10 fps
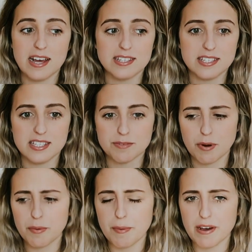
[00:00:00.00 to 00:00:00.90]
head since
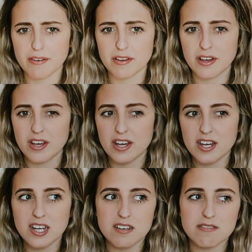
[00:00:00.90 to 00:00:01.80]
probably about
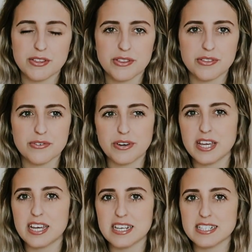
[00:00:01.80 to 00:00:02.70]

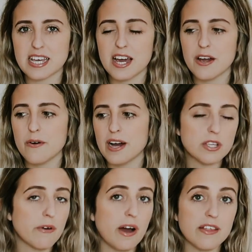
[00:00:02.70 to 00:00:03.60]
three years ago.
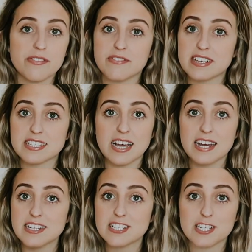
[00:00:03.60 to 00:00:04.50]
So I
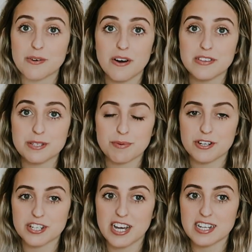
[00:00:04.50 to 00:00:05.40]
decided to do it on this
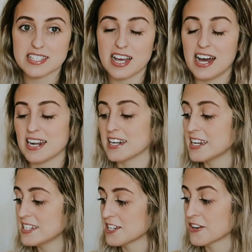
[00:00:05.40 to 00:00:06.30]
project and I
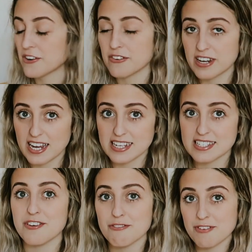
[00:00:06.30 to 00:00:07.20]
need to
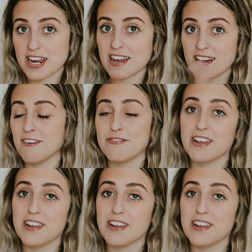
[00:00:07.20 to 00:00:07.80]
create the ring of